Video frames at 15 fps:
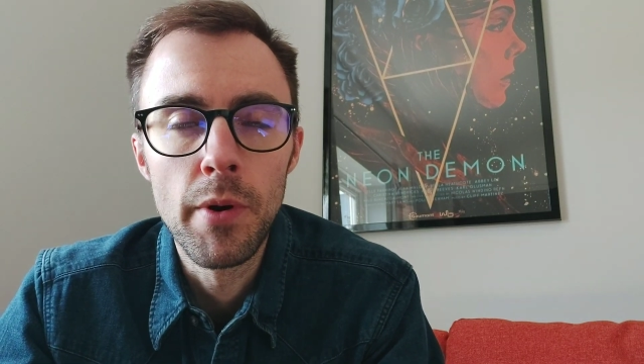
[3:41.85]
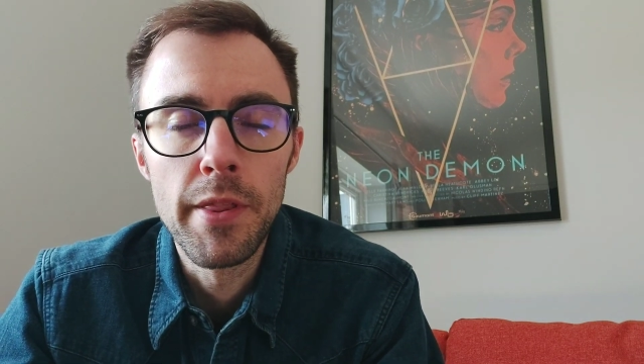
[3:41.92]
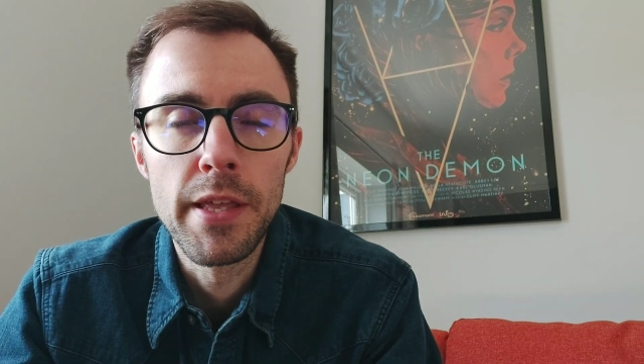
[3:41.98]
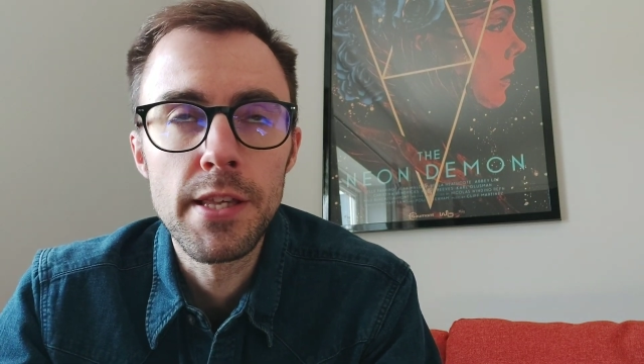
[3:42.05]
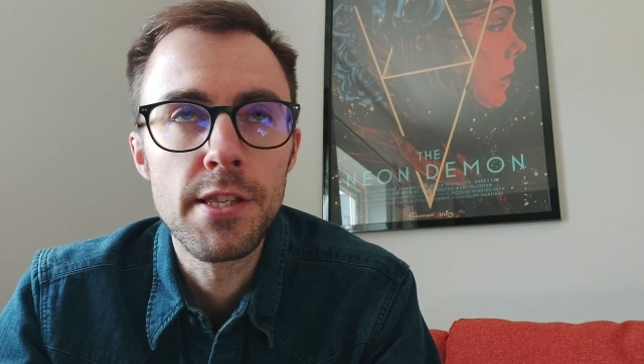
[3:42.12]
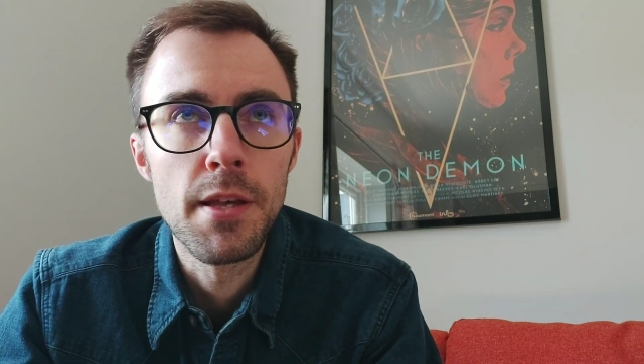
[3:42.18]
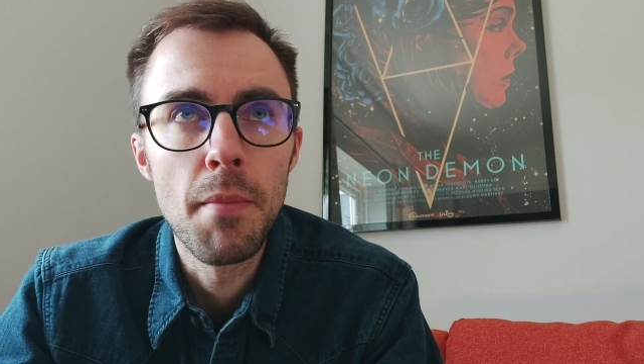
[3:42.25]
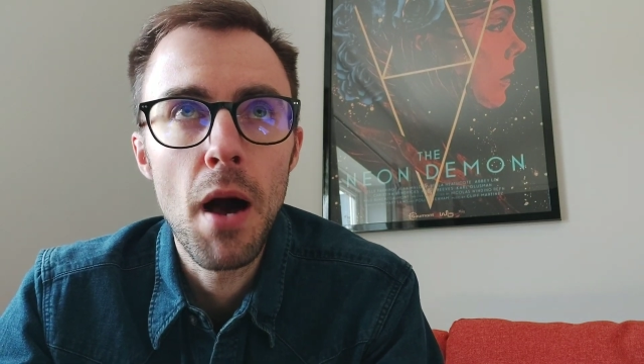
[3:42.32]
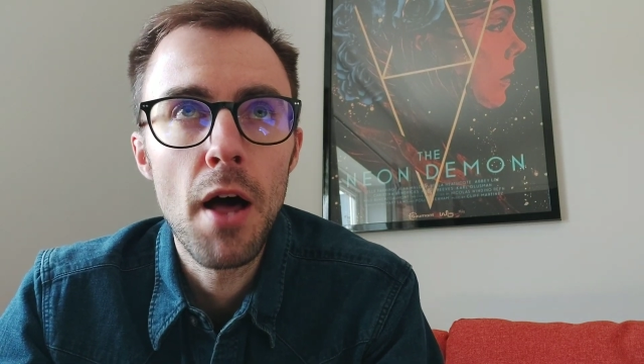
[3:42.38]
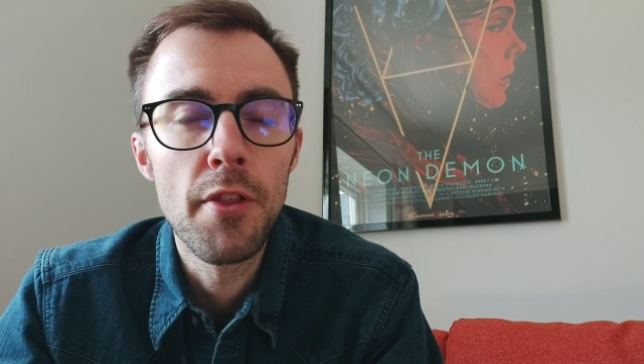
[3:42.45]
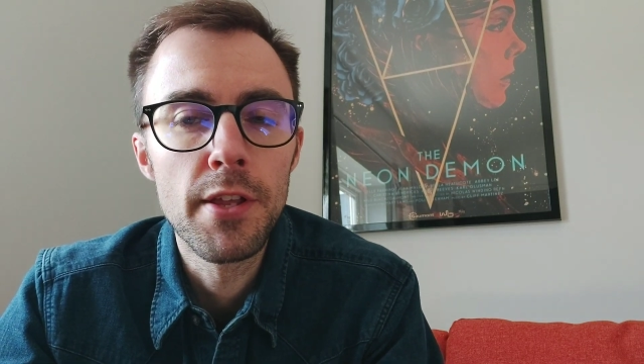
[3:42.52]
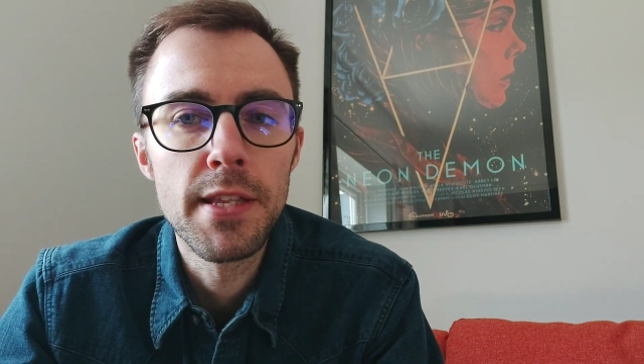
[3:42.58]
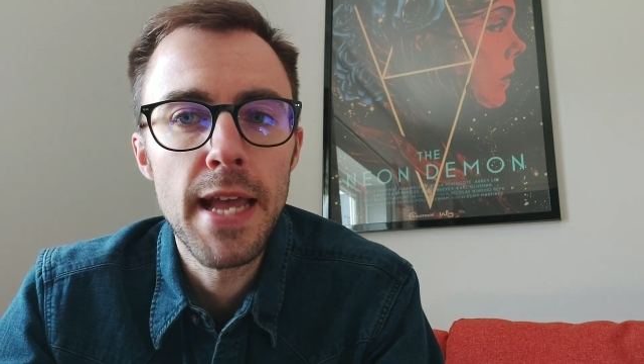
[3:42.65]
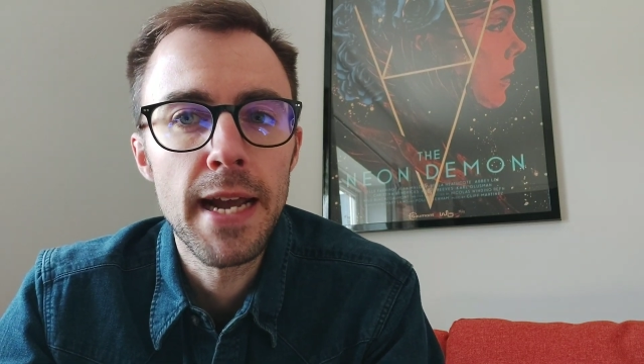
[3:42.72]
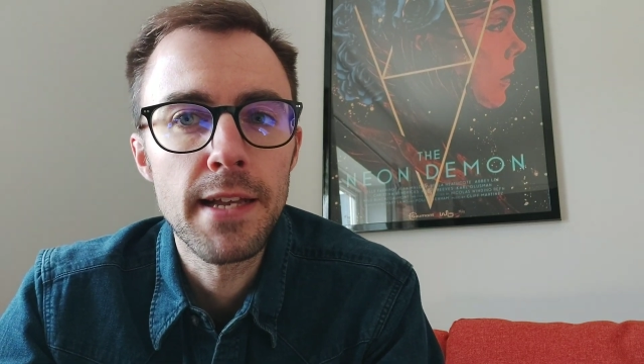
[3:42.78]
it some other
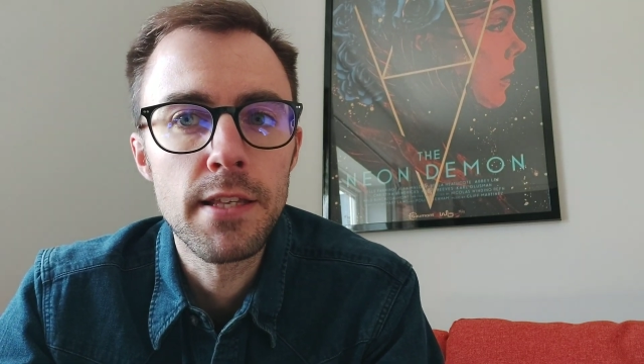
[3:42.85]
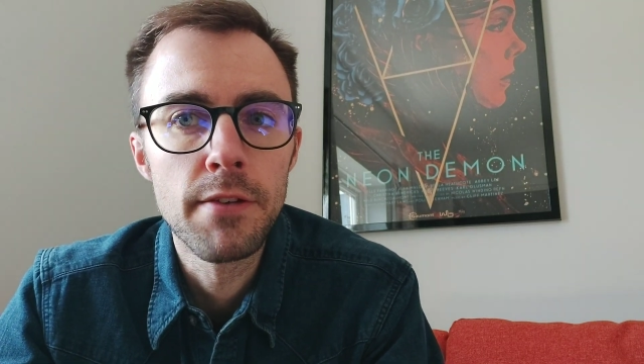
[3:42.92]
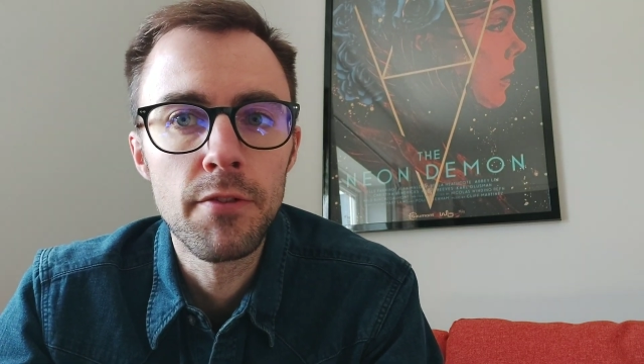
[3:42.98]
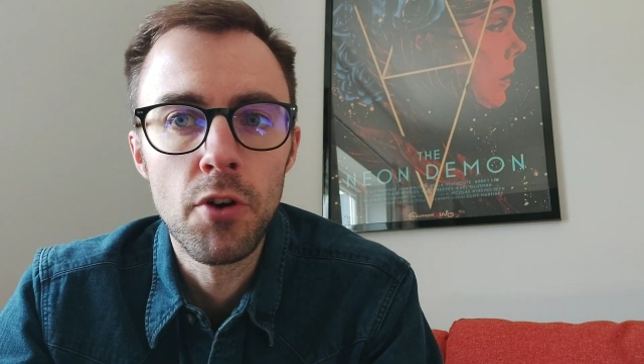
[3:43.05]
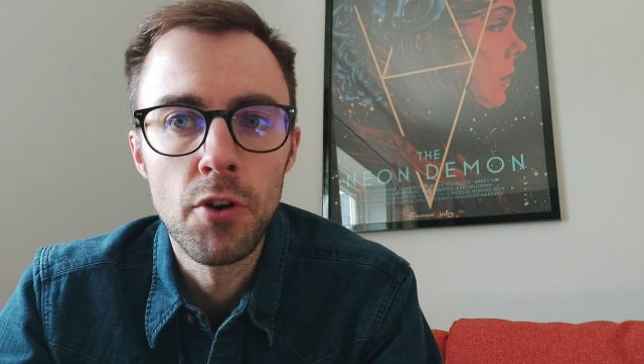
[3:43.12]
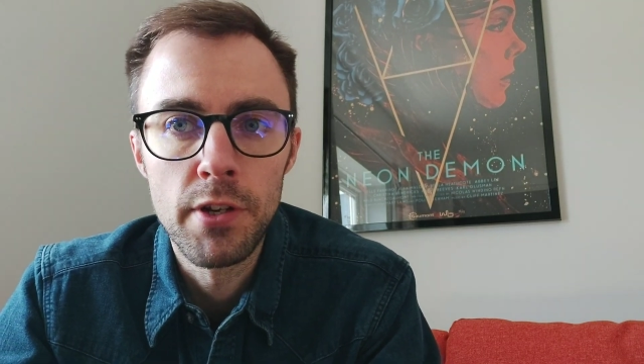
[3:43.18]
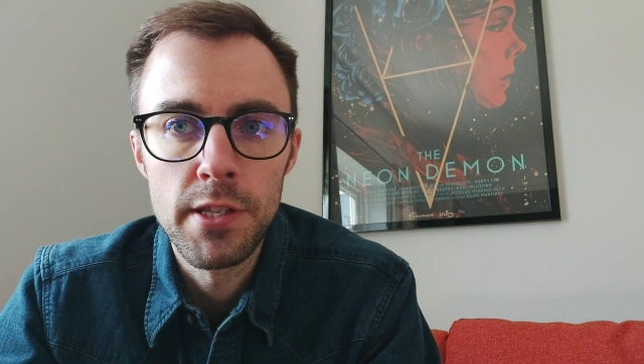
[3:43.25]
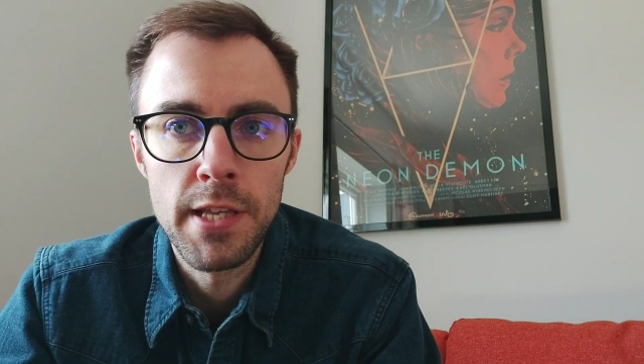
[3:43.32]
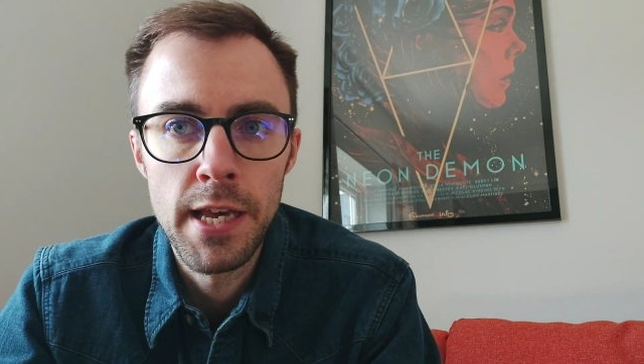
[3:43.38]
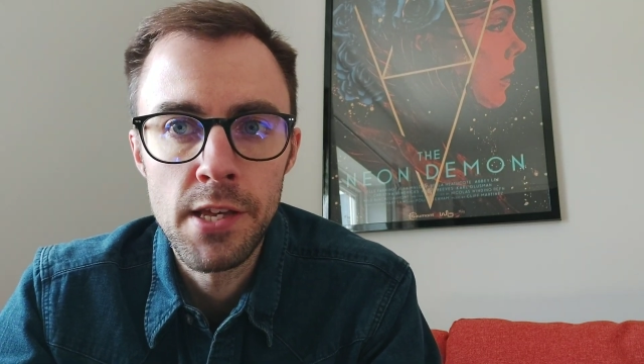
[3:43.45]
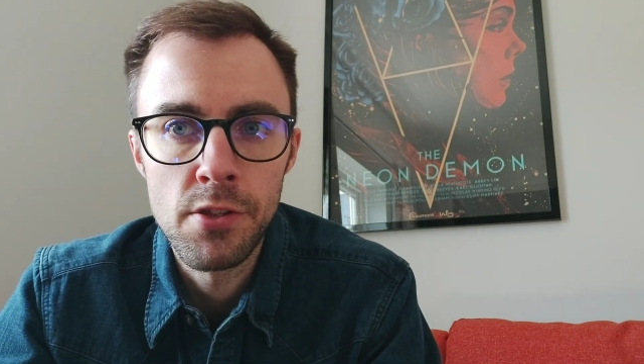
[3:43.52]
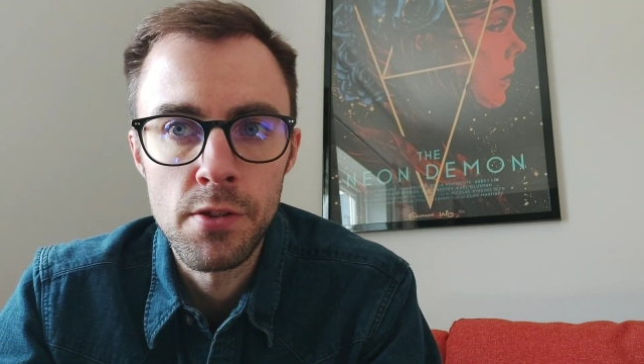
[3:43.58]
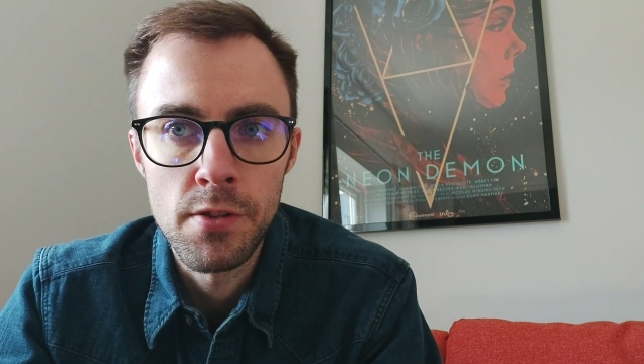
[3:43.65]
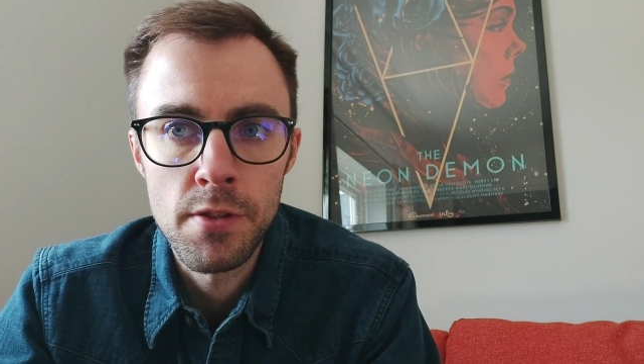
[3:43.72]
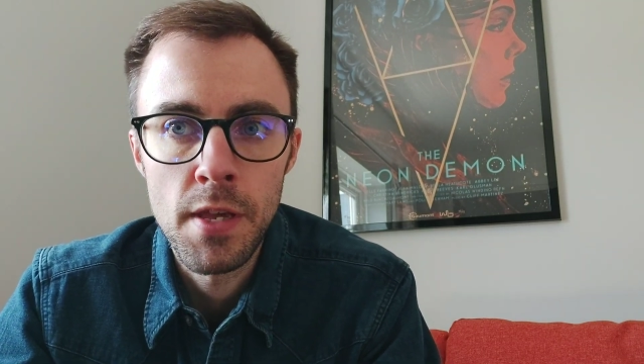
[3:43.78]
negative
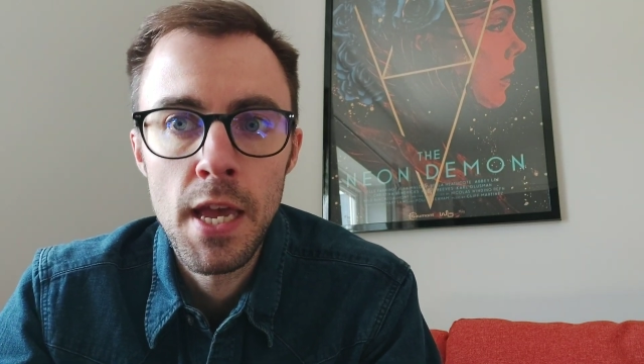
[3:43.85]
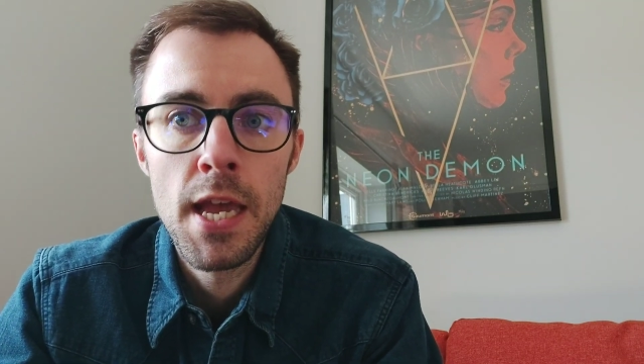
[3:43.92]
connotations.